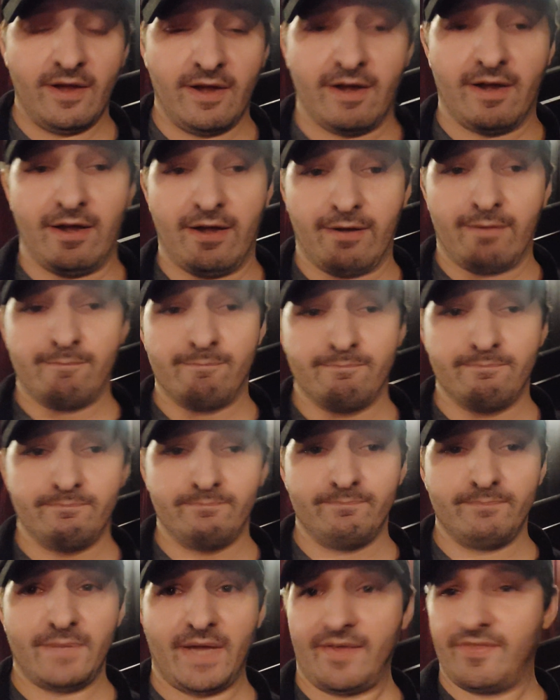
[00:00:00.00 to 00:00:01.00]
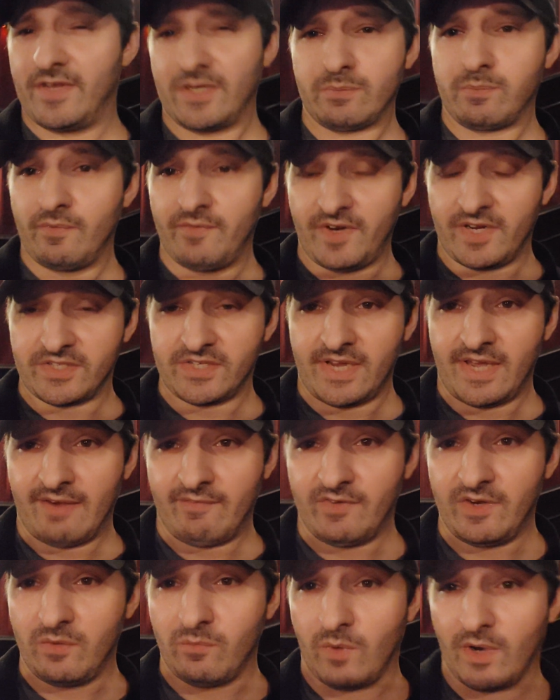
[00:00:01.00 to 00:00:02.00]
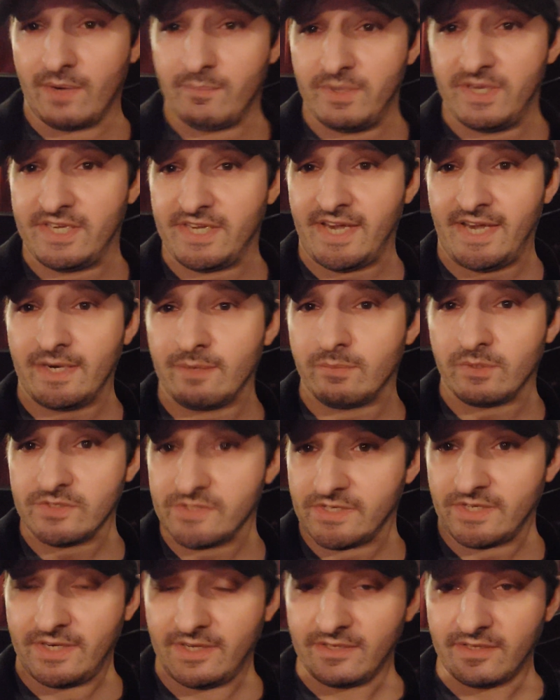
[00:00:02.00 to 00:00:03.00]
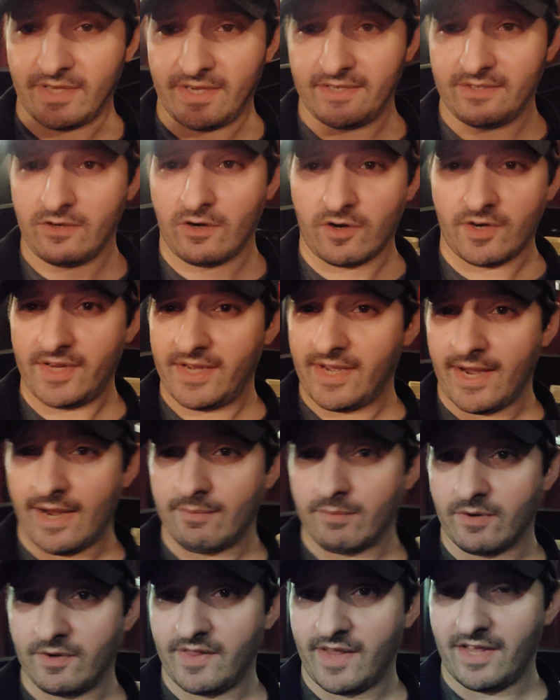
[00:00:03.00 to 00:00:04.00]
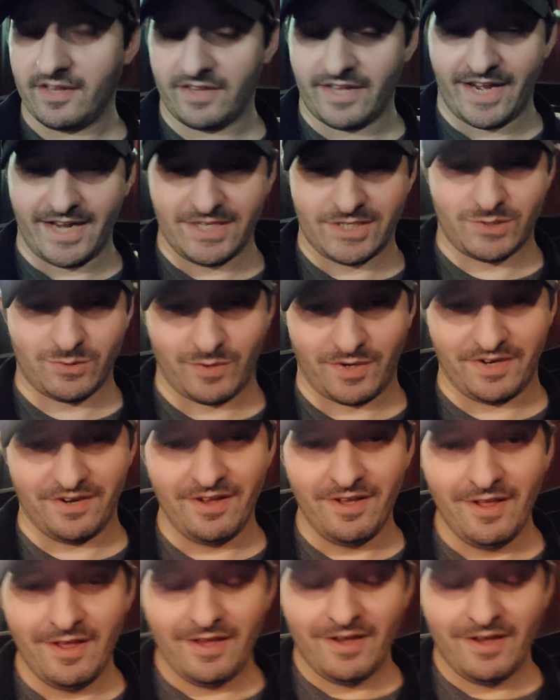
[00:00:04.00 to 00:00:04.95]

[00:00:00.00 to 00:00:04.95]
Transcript: And this movie doesn't have any wannabe cannibals in it like Arnie Hammer in that last one.